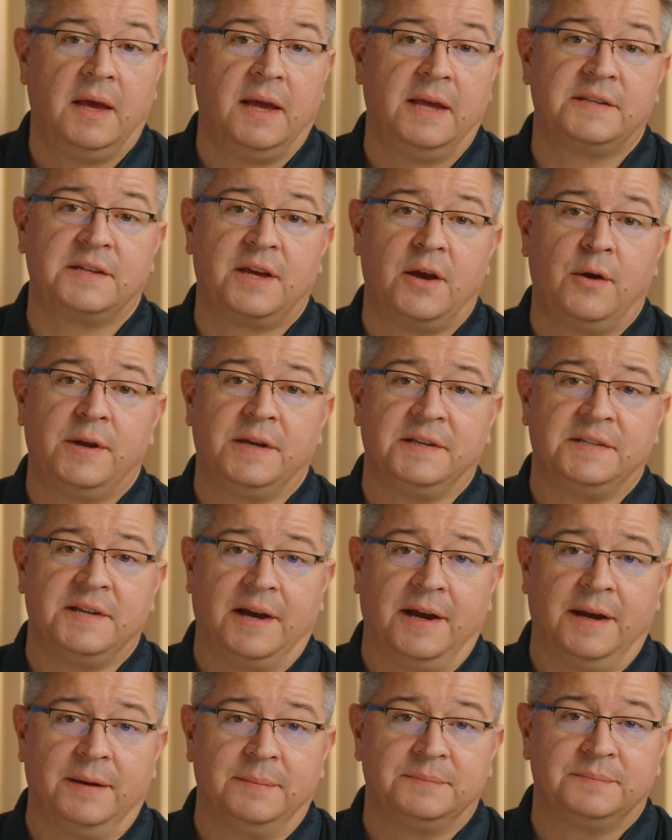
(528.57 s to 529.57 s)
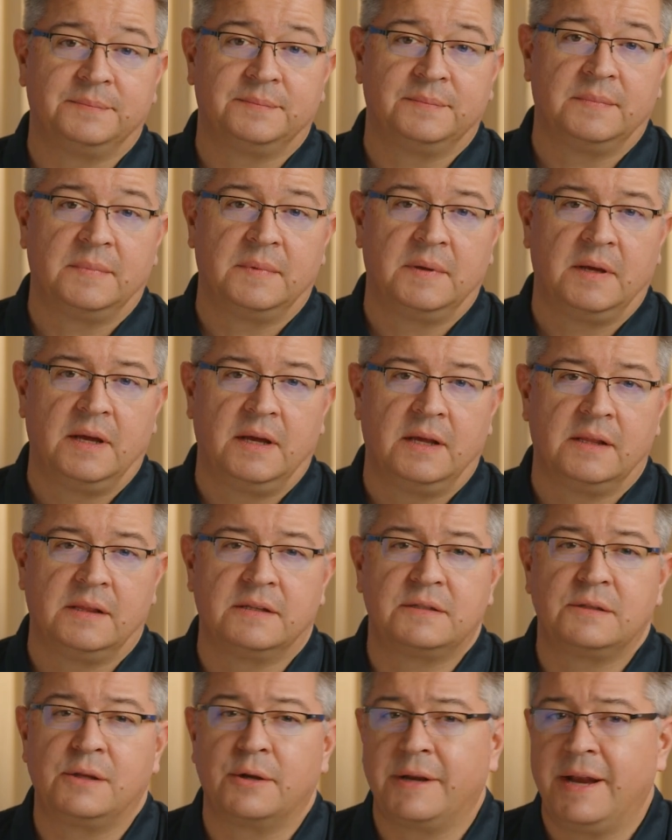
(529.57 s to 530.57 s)
It's coding time.
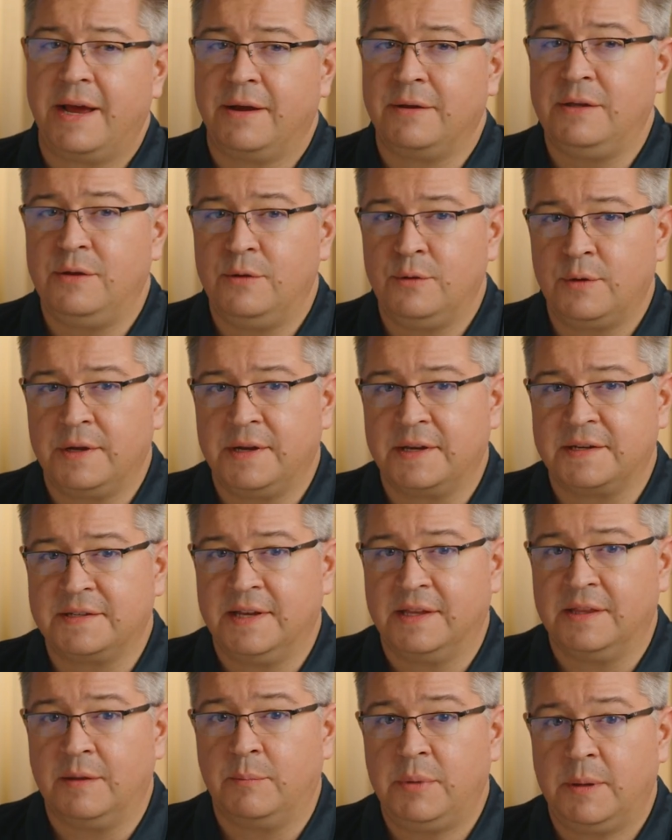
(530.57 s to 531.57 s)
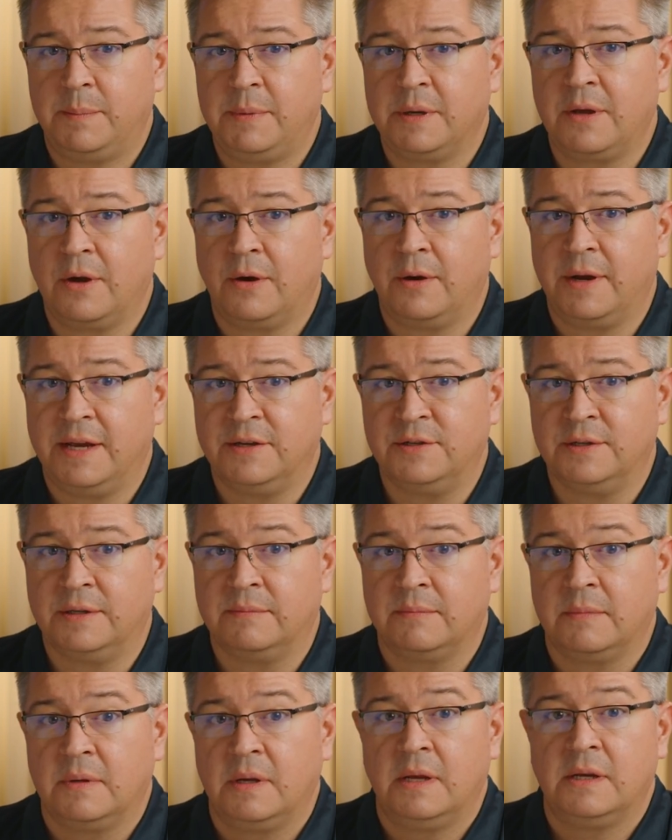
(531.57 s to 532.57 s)
Let's look at how you can extend the Pipet Code
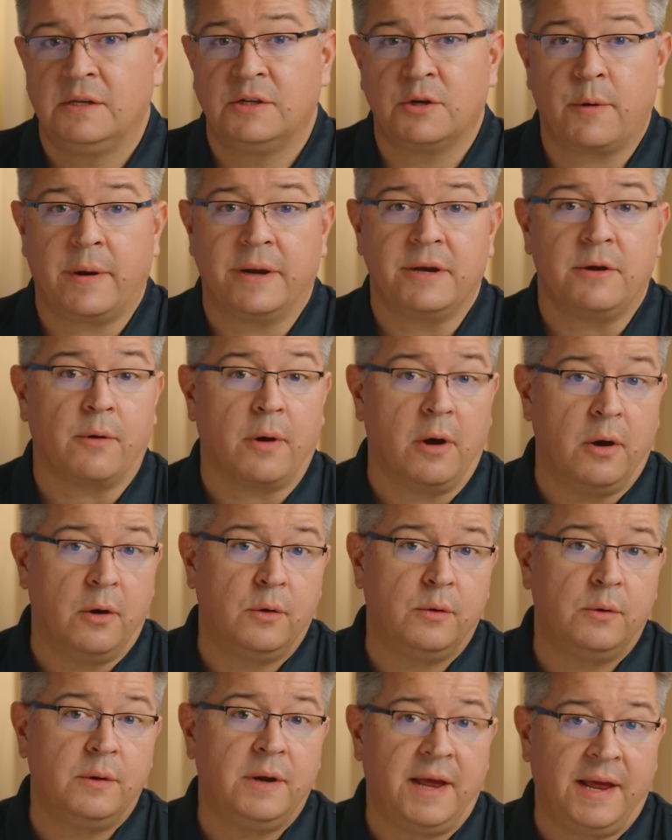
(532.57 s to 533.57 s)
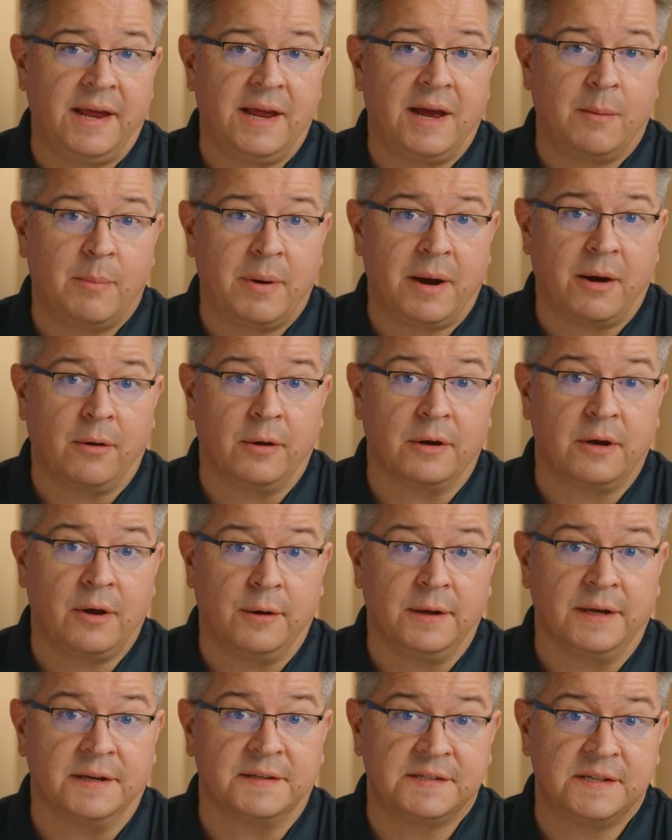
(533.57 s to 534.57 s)
Agent to create your own A I-powered
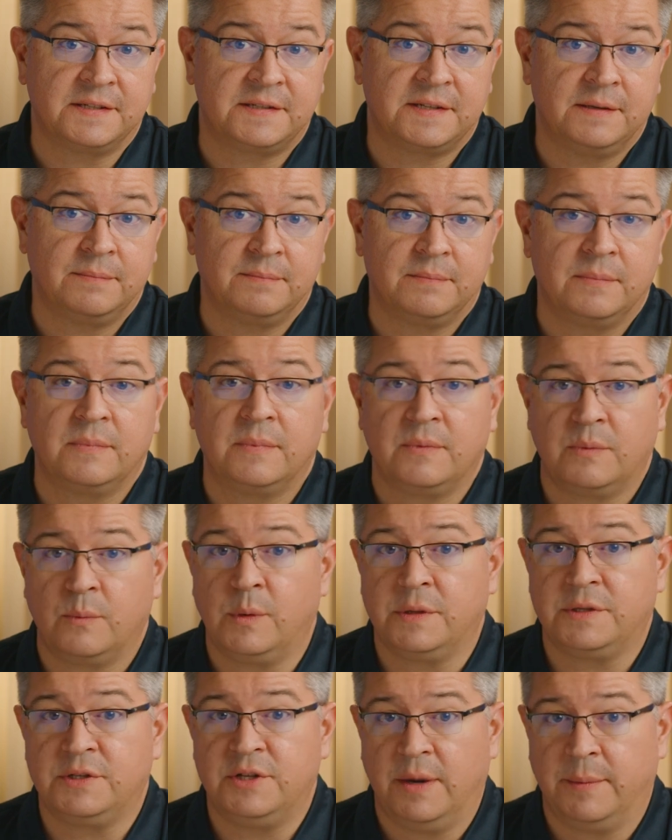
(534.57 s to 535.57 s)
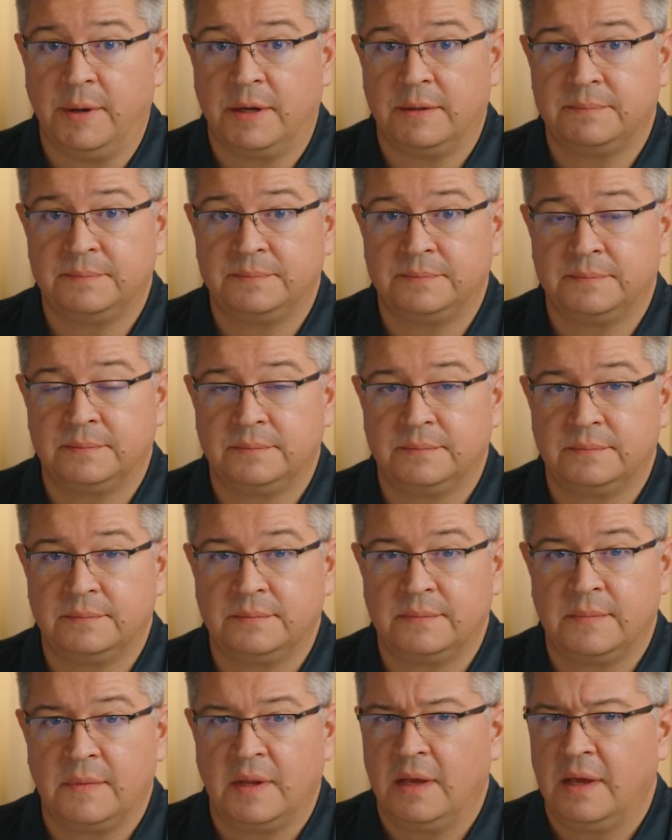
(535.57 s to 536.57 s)
coding assistant with Gemma.
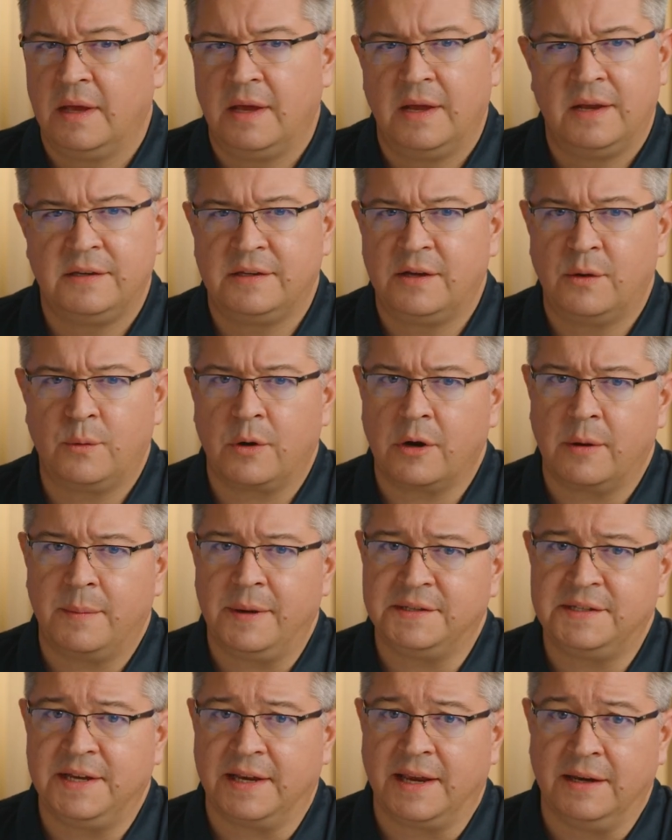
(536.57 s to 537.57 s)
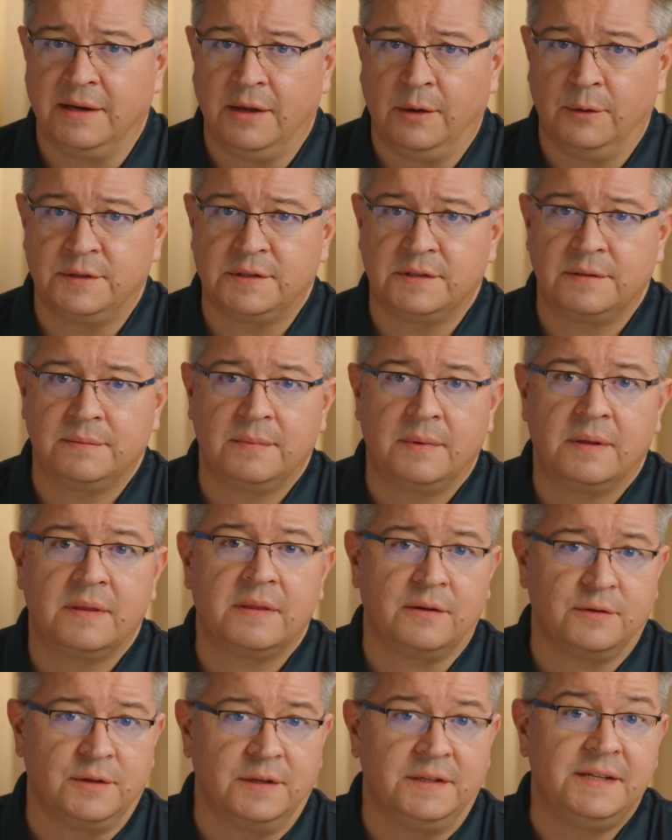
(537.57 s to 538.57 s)
Don't worry about taking notes.
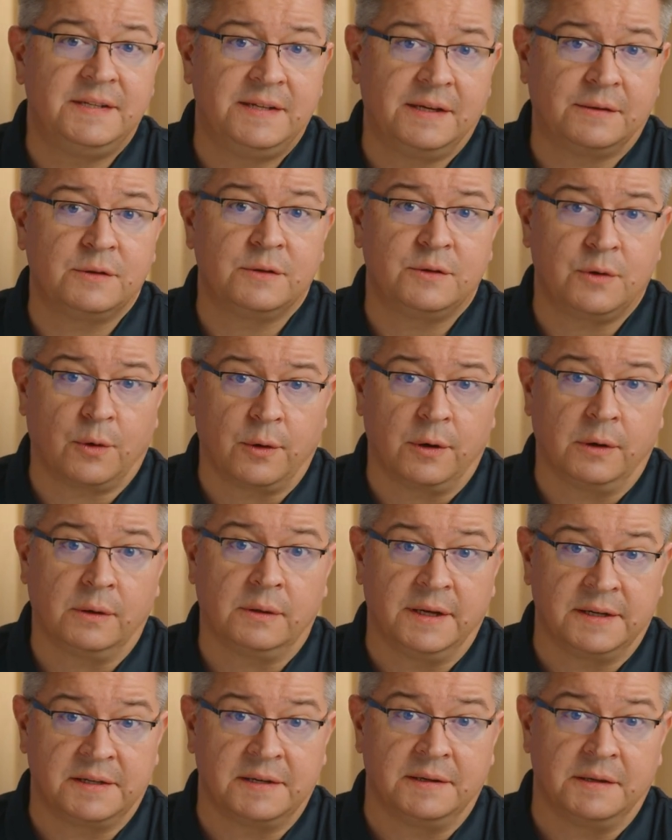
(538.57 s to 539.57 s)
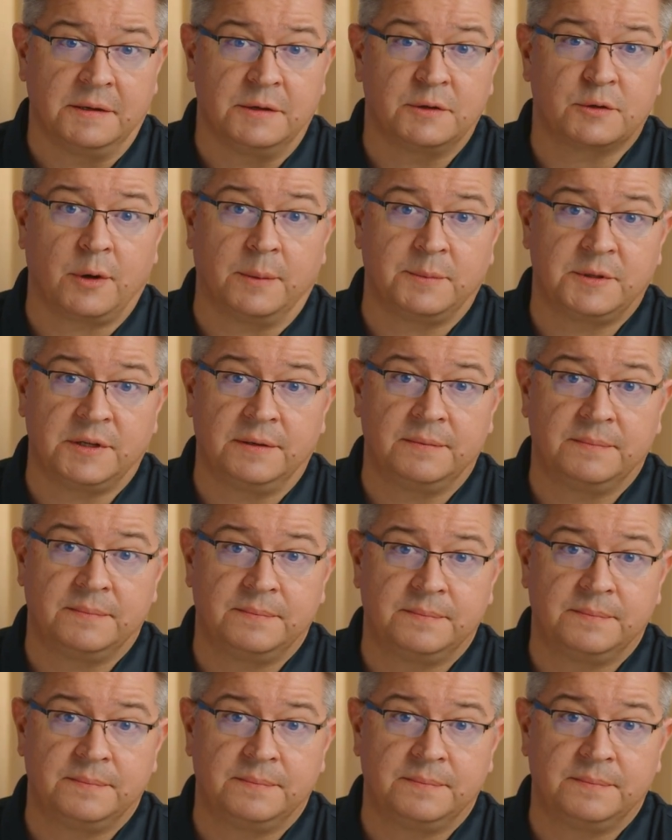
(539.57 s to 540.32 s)
There's a detailed tutorial linked in the description.